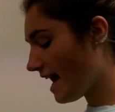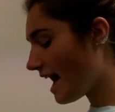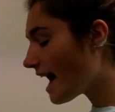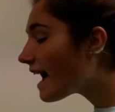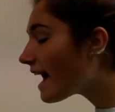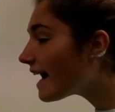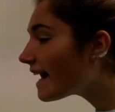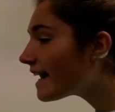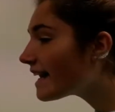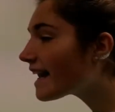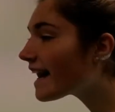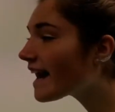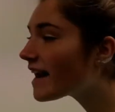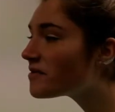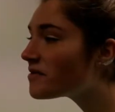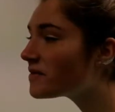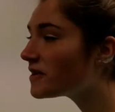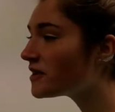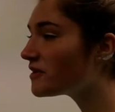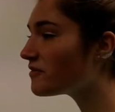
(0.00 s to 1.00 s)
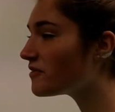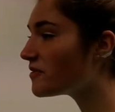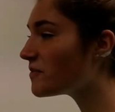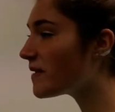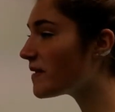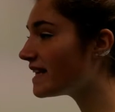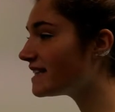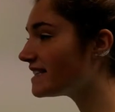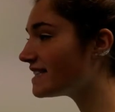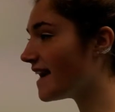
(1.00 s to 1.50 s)
Hi, I'm here for
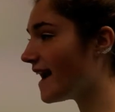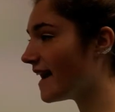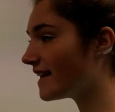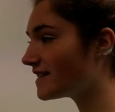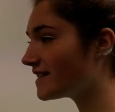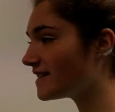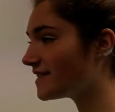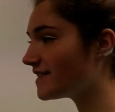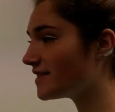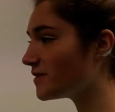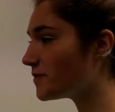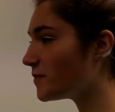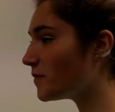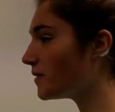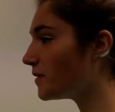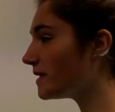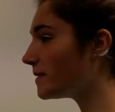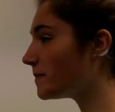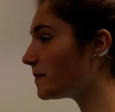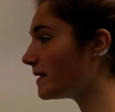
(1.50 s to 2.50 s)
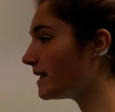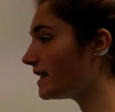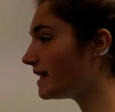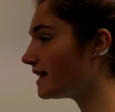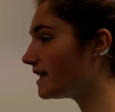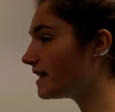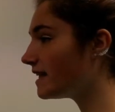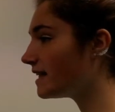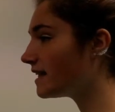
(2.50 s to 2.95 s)
my doctor's appointment.